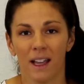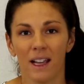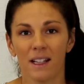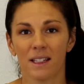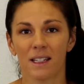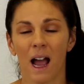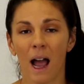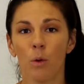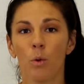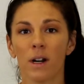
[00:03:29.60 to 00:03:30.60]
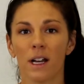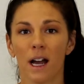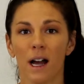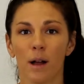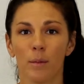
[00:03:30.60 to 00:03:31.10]
It's, I want to
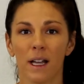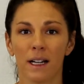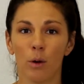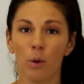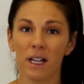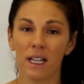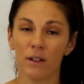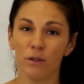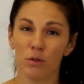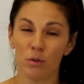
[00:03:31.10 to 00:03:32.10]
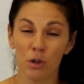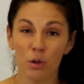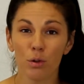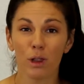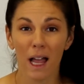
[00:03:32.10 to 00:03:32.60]
come and I want to give you
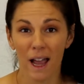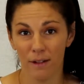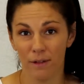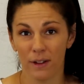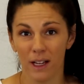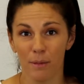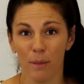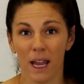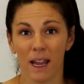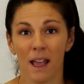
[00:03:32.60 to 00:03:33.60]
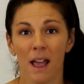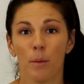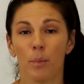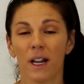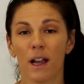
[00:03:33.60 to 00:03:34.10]
new life in me,
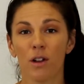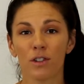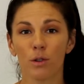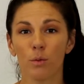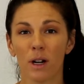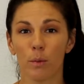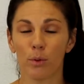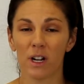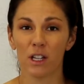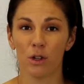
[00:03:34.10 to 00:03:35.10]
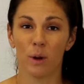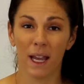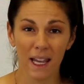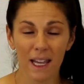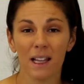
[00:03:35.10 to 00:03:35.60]
but I also want to bring you
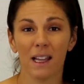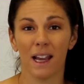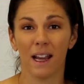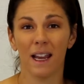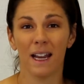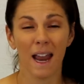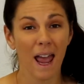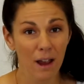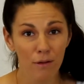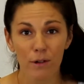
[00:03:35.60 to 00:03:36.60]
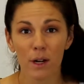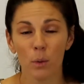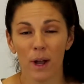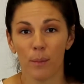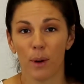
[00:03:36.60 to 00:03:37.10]
healing in every
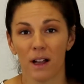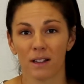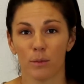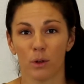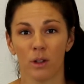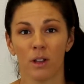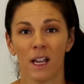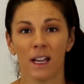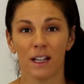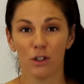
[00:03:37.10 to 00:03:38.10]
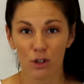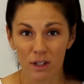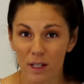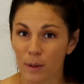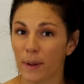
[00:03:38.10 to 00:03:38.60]
way possible in your
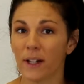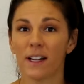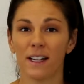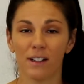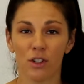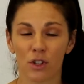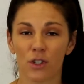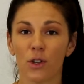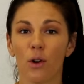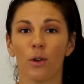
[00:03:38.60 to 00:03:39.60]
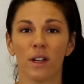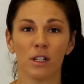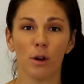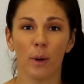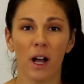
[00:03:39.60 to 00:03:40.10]
spirit, in your soul,
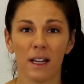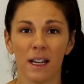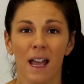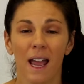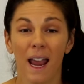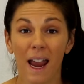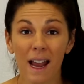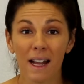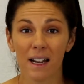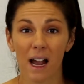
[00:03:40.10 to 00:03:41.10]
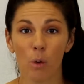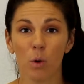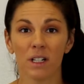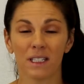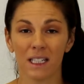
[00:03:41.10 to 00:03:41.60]
in your body. And I
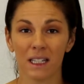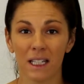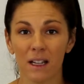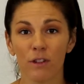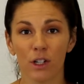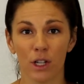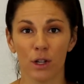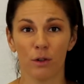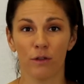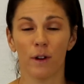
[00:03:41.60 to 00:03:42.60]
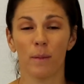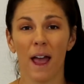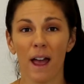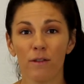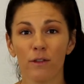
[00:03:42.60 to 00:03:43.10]
want to deliver you from
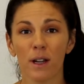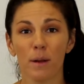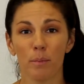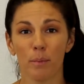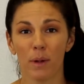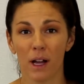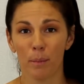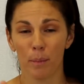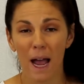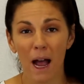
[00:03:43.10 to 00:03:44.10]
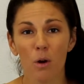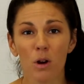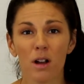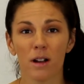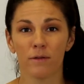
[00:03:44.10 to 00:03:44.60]
every uh,
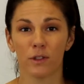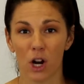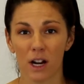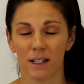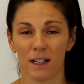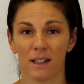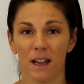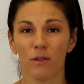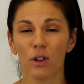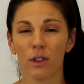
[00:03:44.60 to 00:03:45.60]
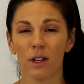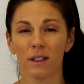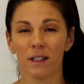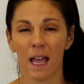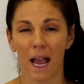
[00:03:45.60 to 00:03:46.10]
power of darkness. Everything
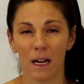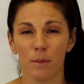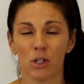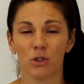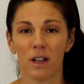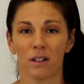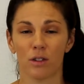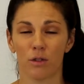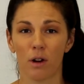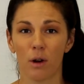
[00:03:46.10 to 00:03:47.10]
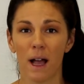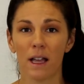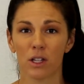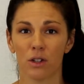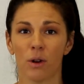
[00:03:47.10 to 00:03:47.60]
that the enemy tries to throw
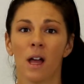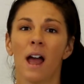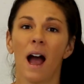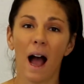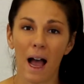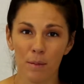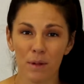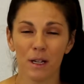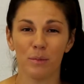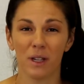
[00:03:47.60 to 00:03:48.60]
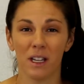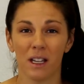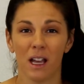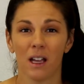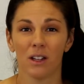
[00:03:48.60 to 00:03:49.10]
at you, I'm going to
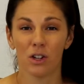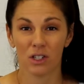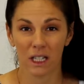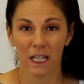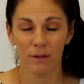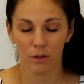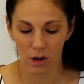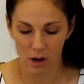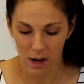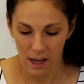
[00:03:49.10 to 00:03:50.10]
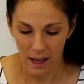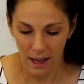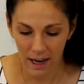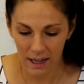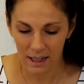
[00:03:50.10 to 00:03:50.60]
be your deliverer.
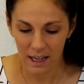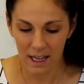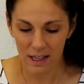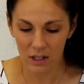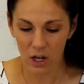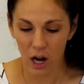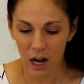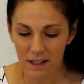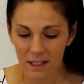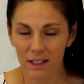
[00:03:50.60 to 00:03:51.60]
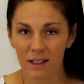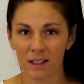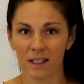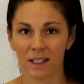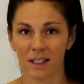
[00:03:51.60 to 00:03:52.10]
And he's causing
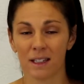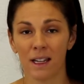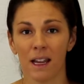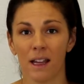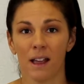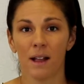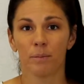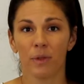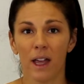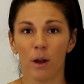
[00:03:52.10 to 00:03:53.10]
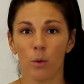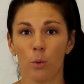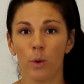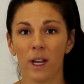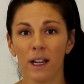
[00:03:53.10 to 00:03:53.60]
us to see that
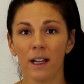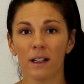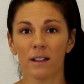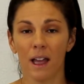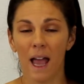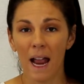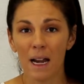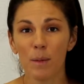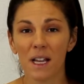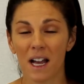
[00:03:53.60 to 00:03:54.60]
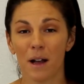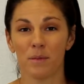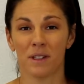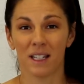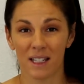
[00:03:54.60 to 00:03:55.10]
we, the enemy
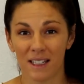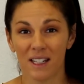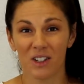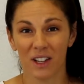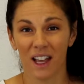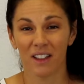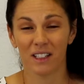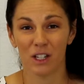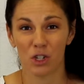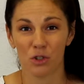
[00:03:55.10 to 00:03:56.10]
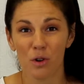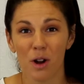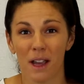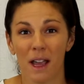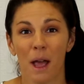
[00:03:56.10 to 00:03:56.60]
comes to steal, kill, and
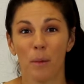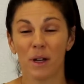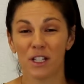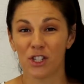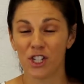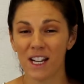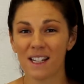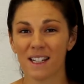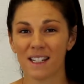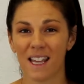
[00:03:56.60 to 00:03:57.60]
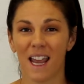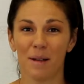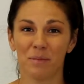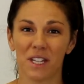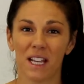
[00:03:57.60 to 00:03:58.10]
destroy, but Jesus
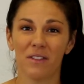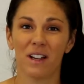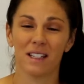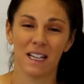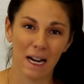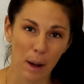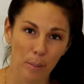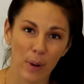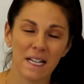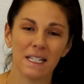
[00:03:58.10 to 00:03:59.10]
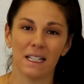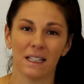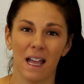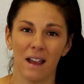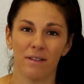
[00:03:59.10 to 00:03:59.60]
came to give us an
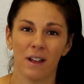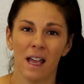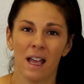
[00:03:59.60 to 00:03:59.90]
abundant life.